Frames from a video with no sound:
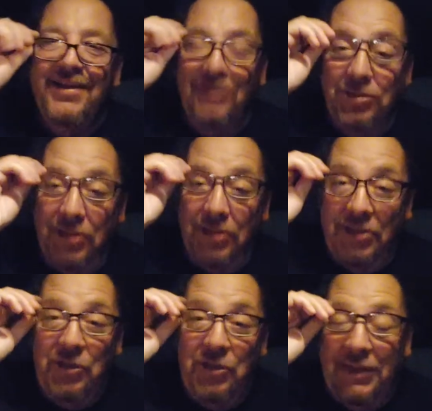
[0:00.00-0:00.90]
Those are the
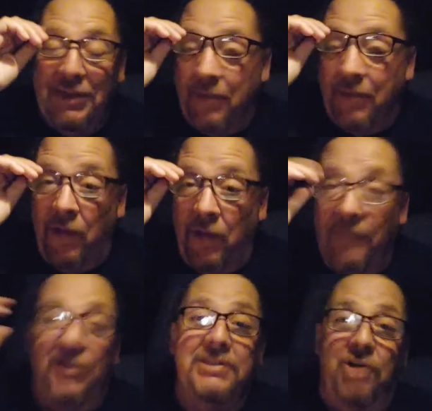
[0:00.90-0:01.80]
two things my
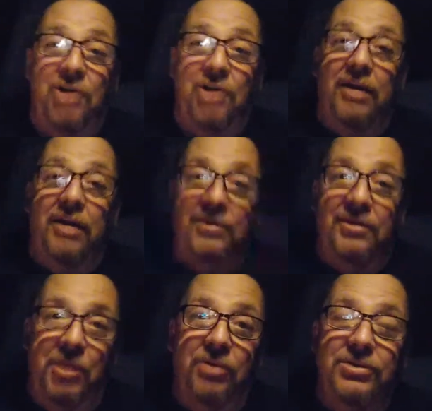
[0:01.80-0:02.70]
wife wants gone the
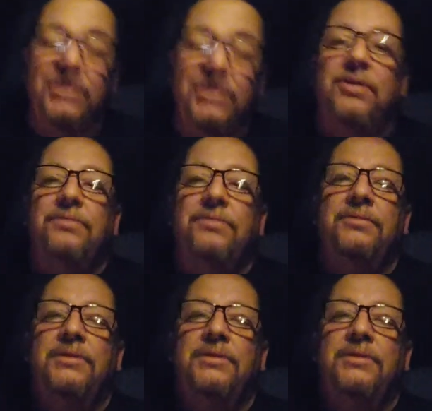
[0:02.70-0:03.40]
most, though.